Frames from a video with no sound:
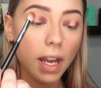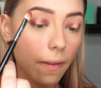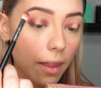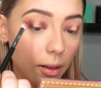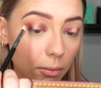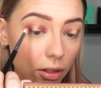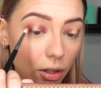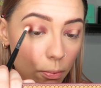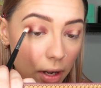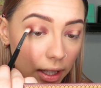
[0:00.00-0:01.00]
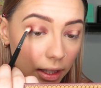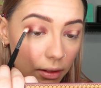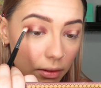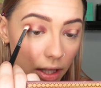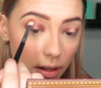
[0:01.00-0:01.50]
And then I'm gonna go
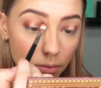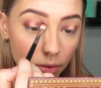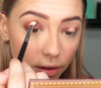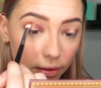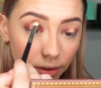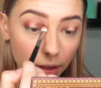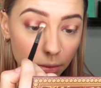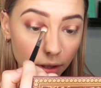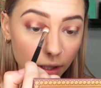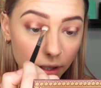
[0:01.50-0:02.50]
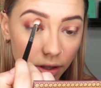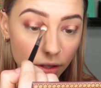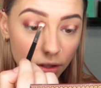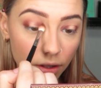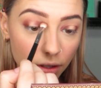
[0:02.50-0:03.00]
back in with that Morphe
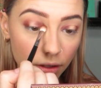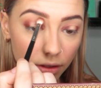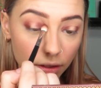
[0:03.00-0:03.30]
brush.